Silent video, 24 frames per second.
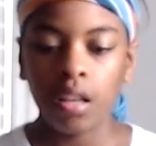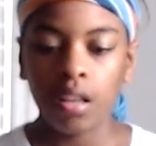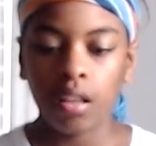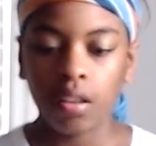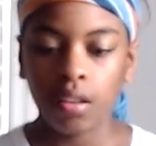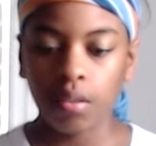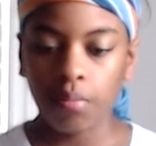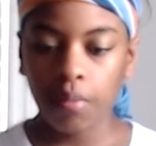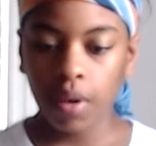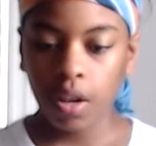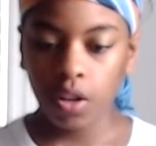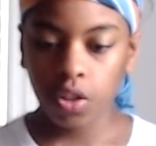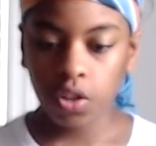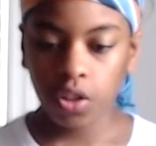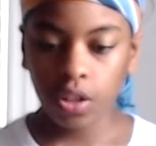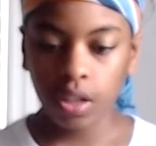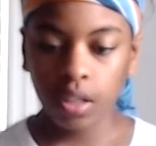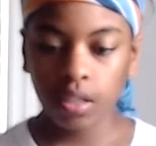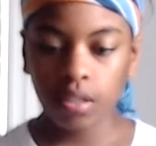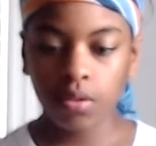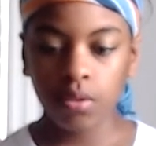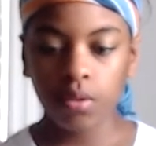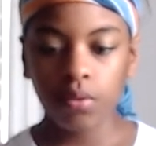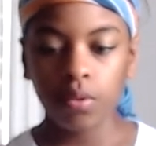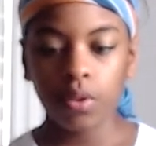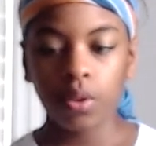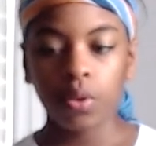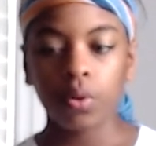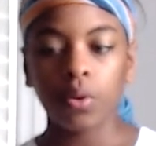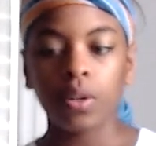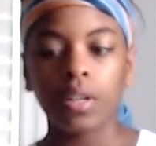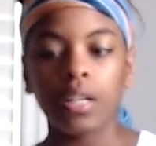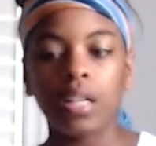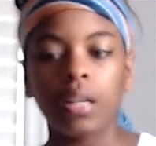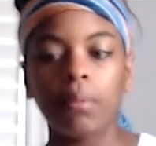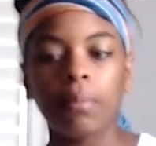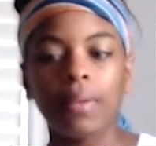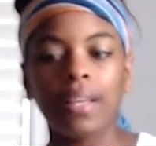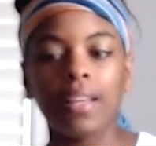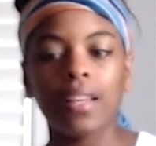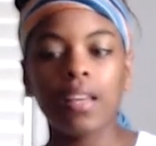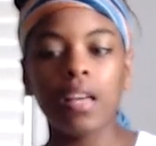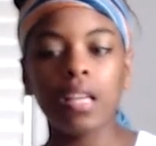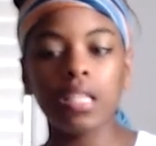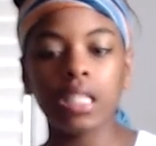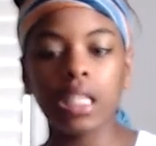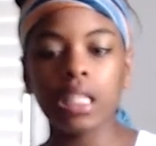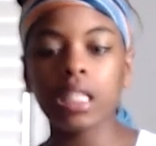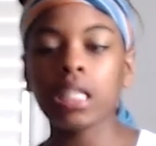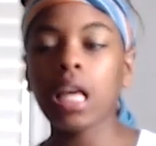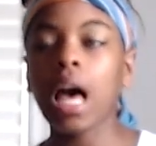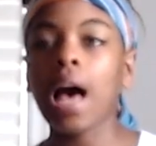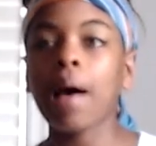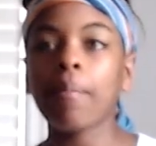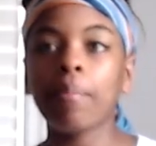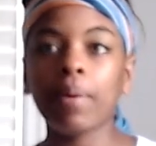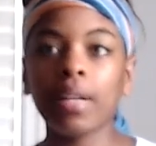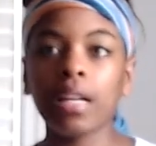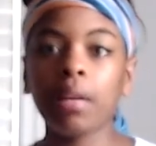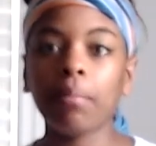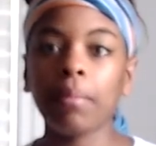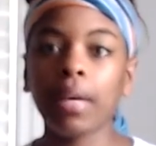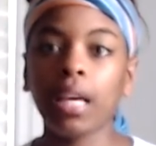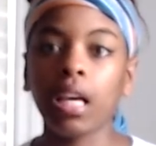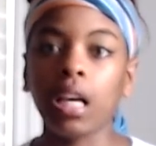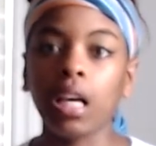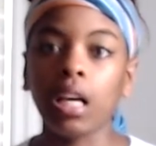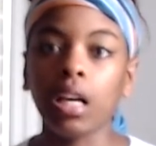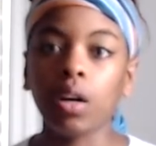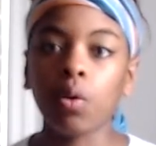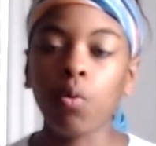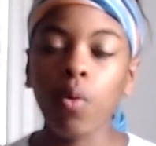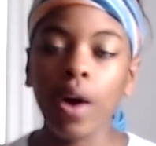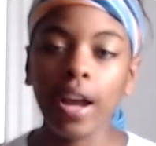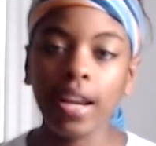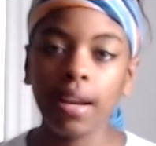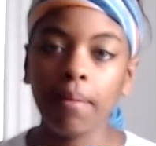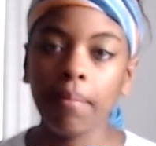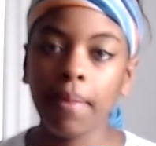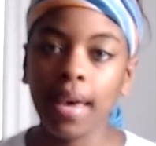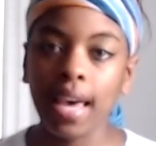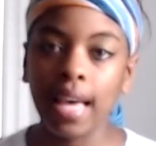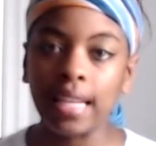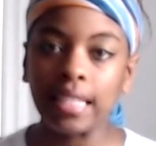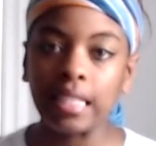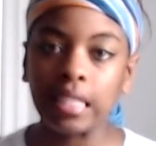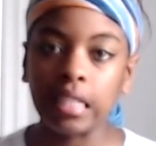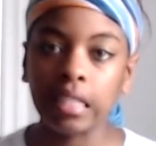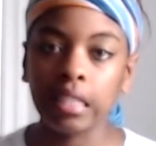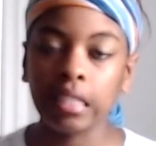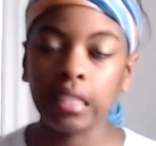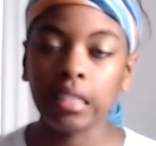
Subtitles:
Make sure it's still recording because this happened to me quite a bit.